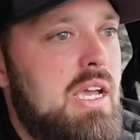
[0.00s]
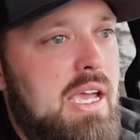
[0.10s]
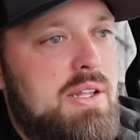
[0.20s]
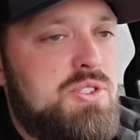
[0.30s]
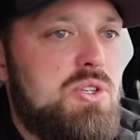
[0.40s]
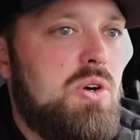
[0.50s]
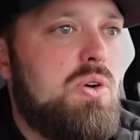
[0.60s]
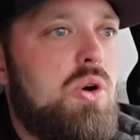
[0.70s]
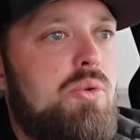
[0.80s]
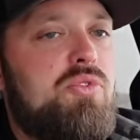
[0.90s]
And
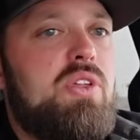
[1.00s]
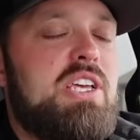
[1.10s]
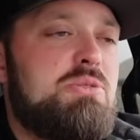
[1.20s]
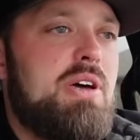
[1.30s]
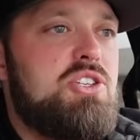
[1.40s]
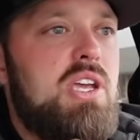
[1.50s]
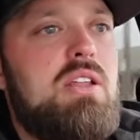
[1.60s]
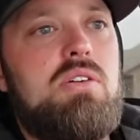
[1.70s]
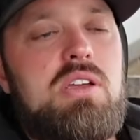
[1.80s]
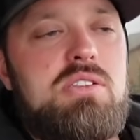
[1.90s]
so hopefully as my
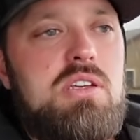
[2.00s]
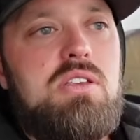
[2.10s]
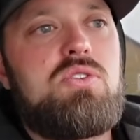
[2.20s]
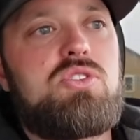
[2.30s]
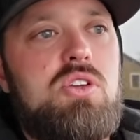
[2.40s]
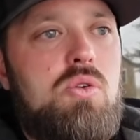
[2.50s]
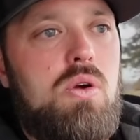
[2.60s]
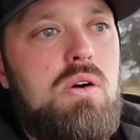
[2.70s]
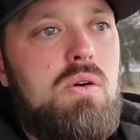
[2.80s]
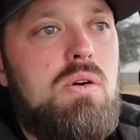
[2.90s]
channel continues to
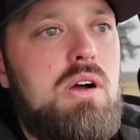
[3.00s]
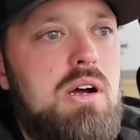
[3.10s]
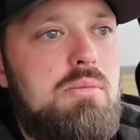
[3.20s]
grow,